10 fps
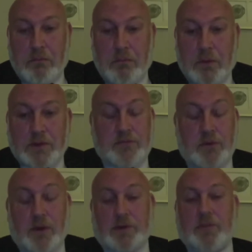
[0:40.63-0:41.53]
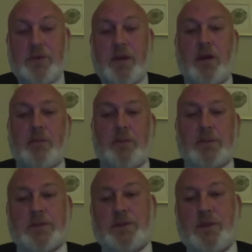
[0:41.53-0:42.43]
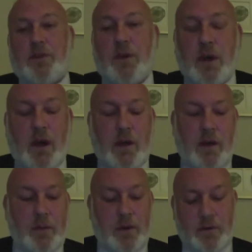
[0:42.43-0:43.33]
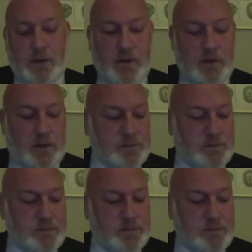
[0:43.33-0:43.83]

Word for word: there's, well, something up, there's a security car there but no driver.